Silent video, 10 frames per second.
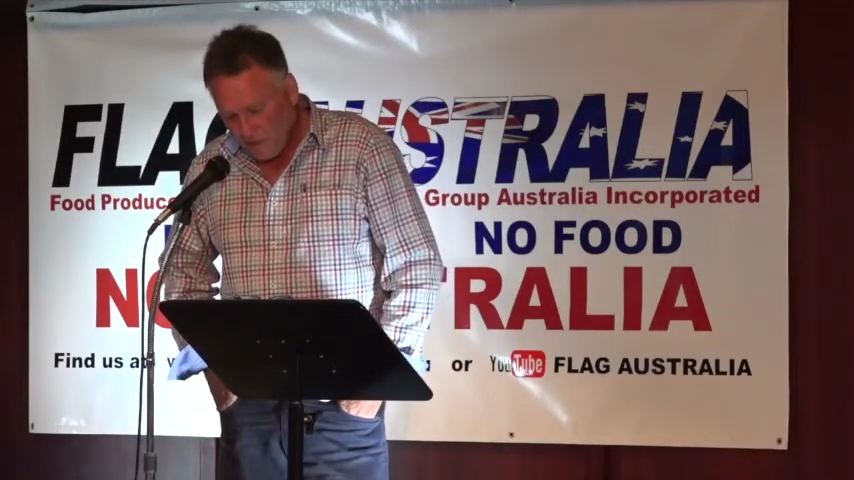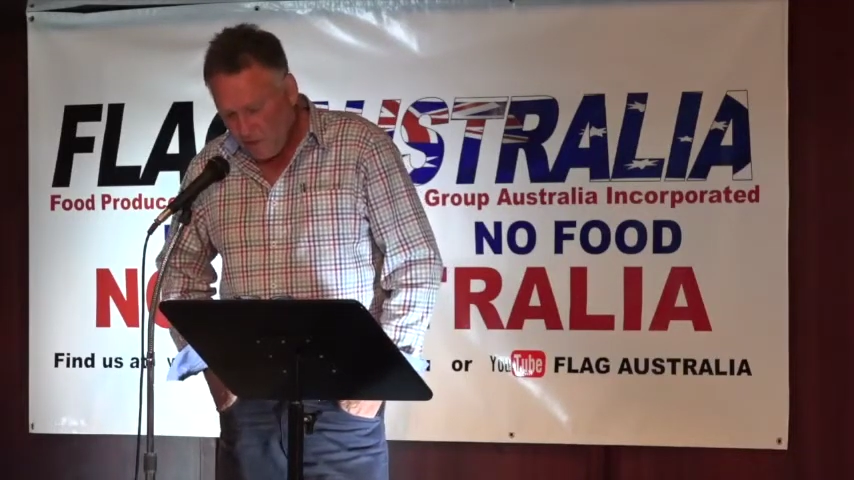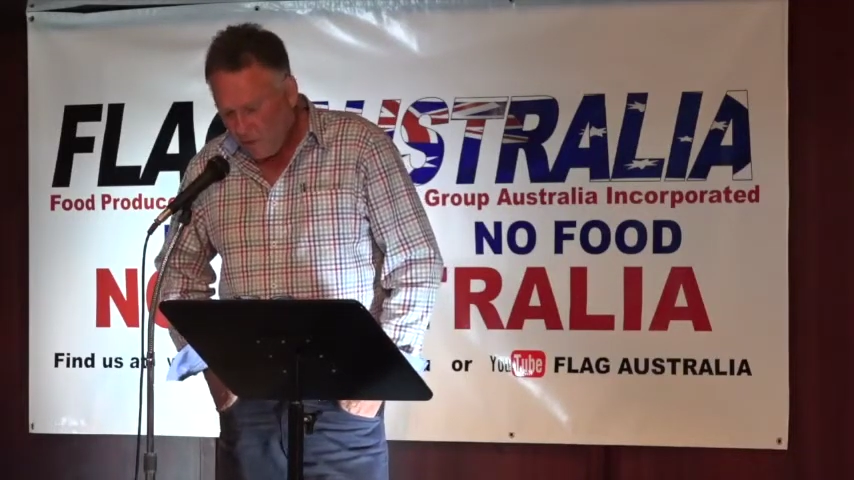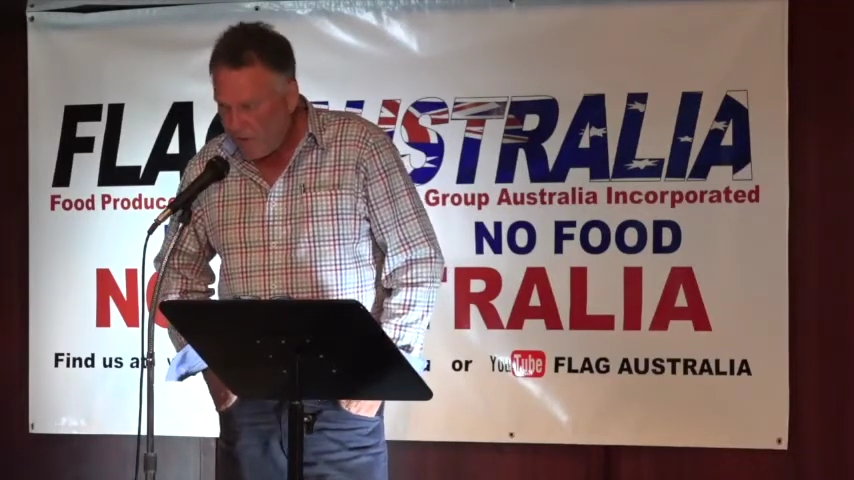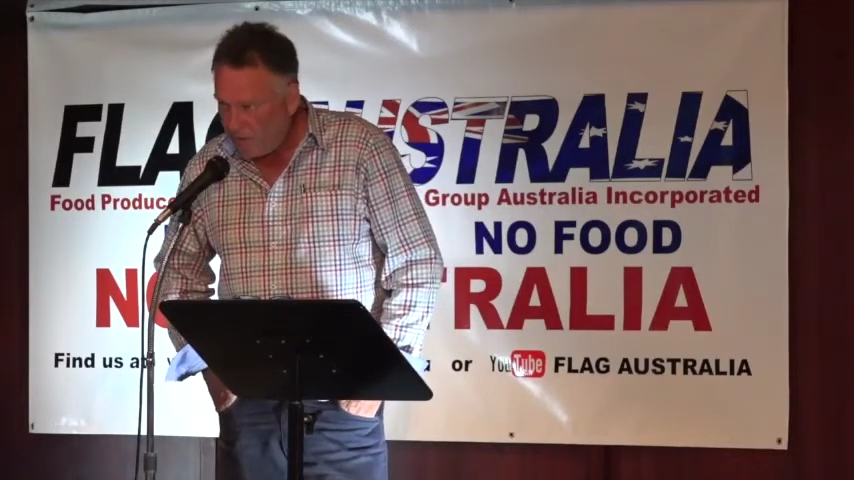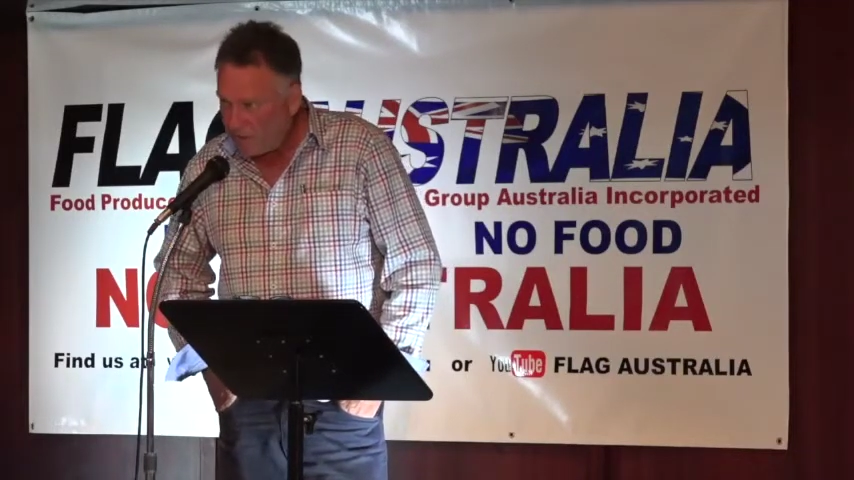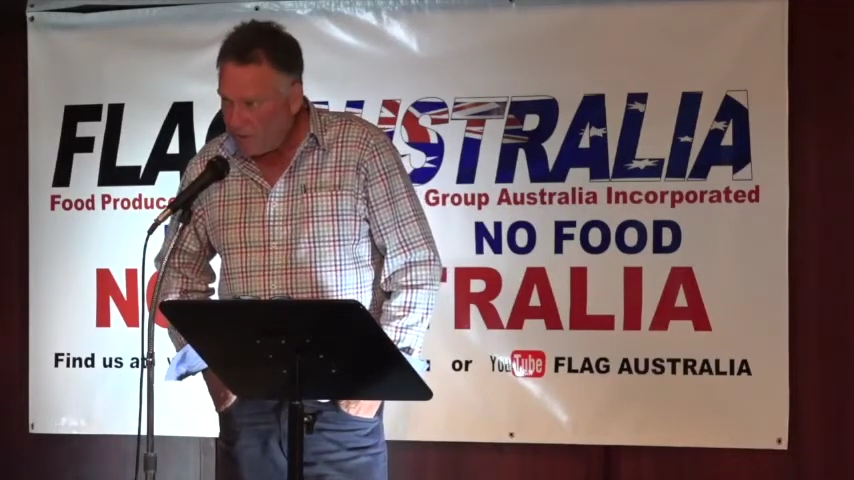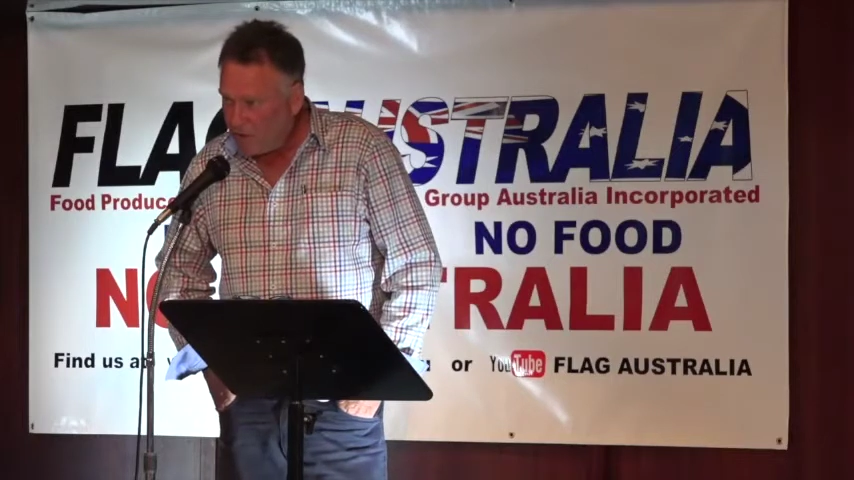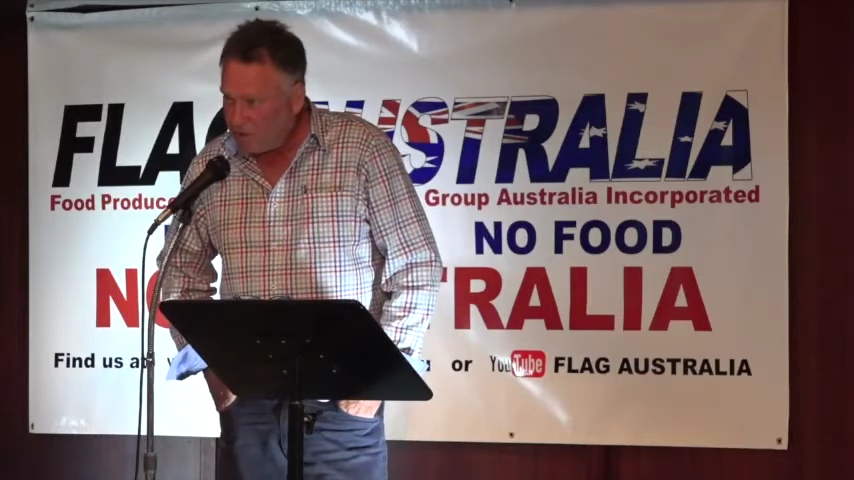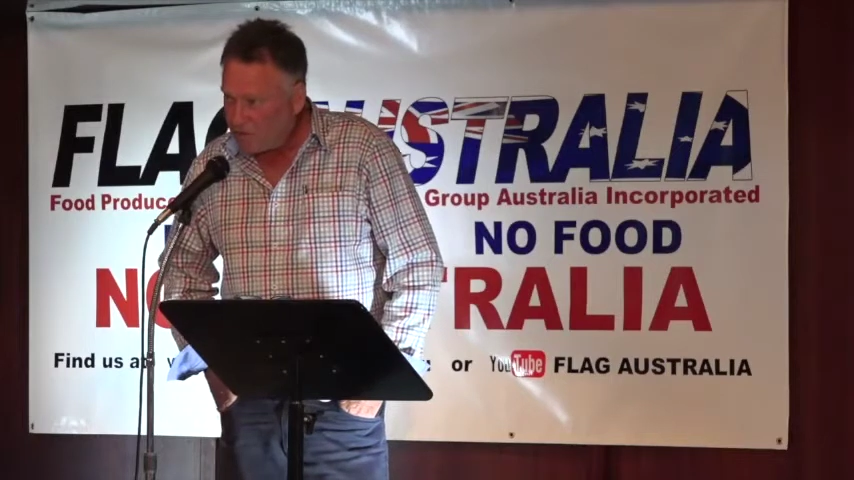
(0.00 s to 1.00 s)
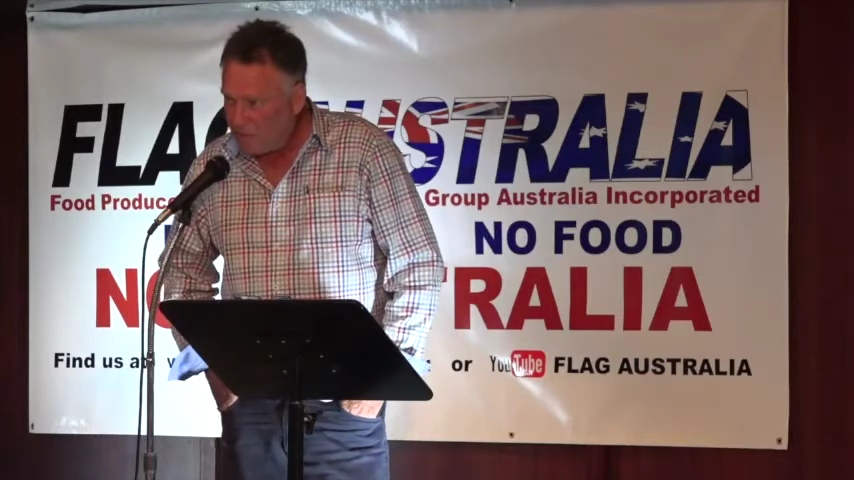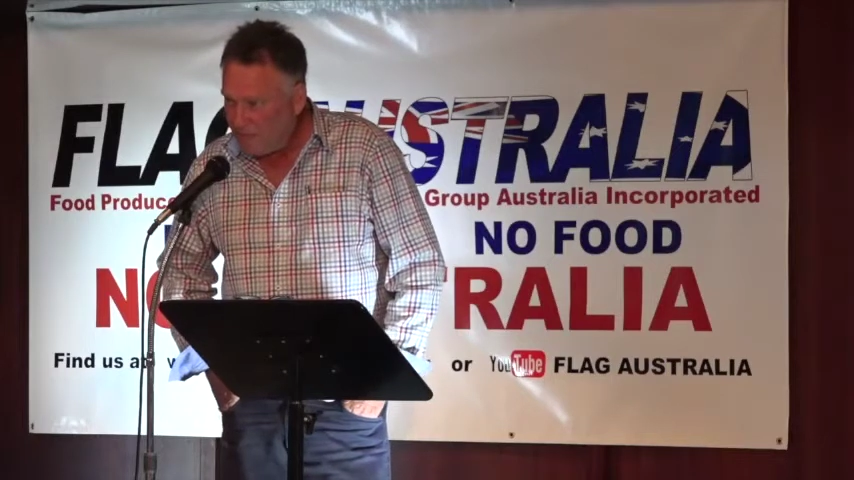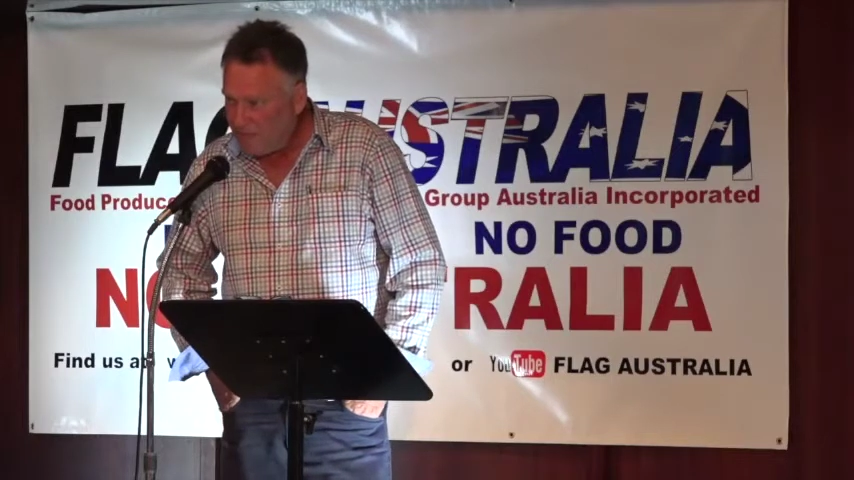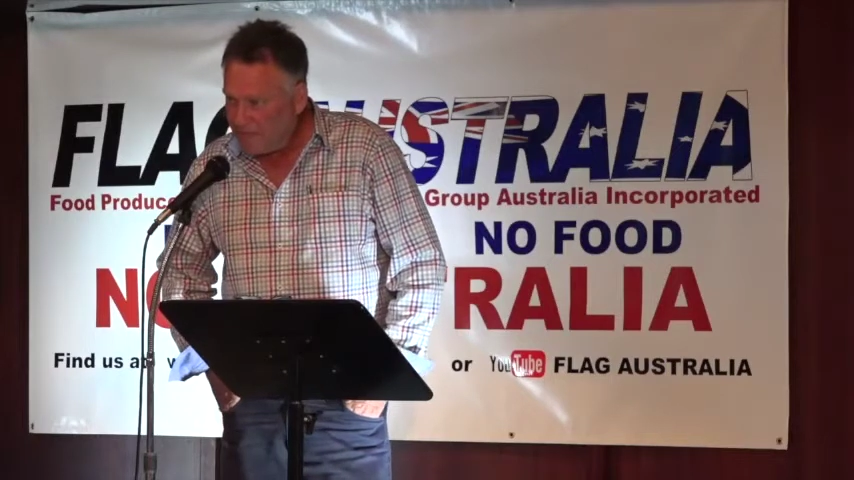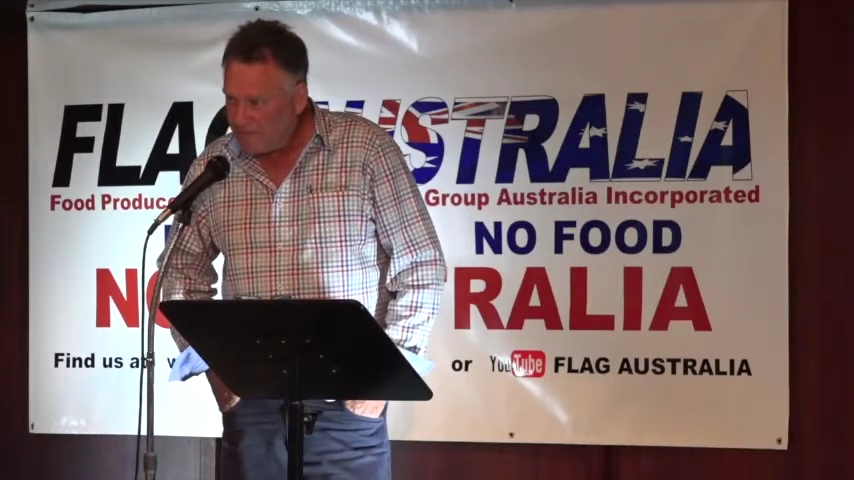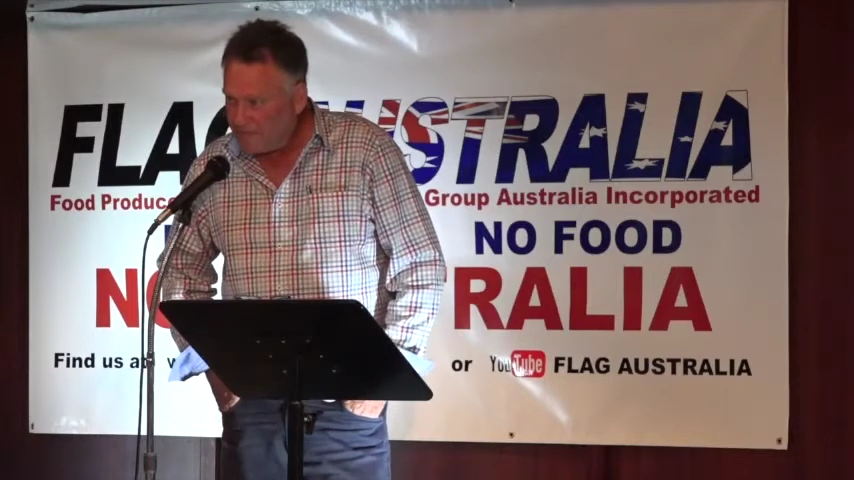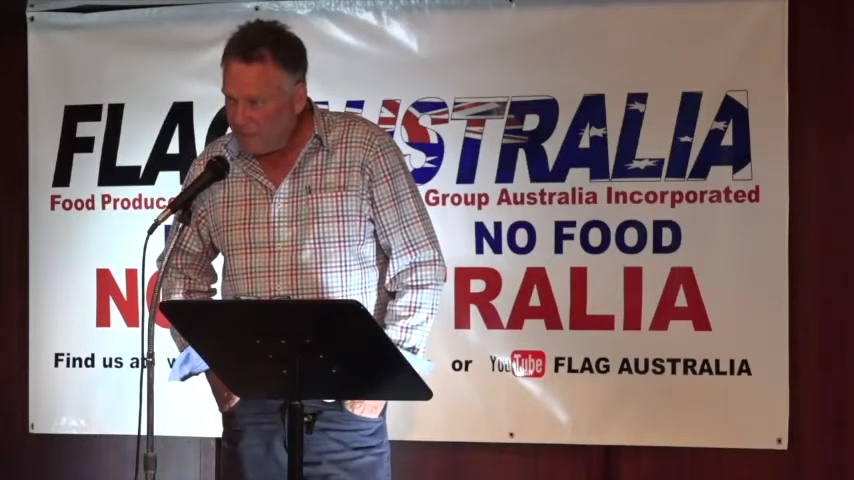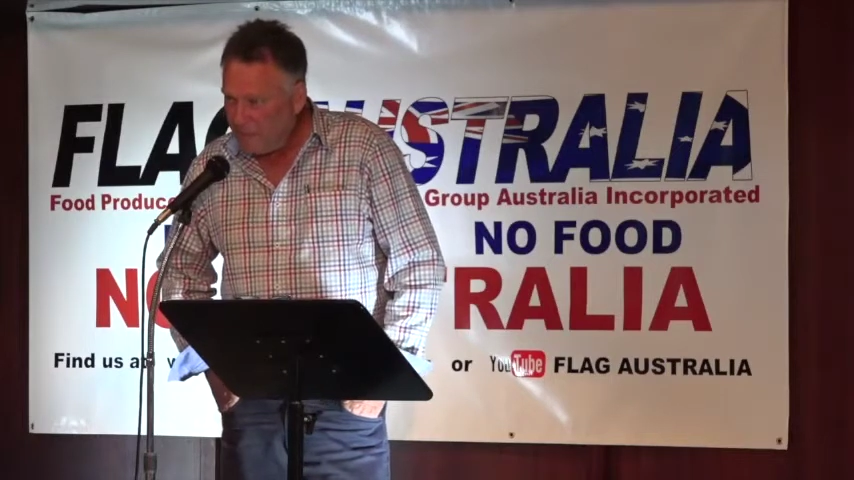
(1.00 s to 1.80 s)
your agricultural land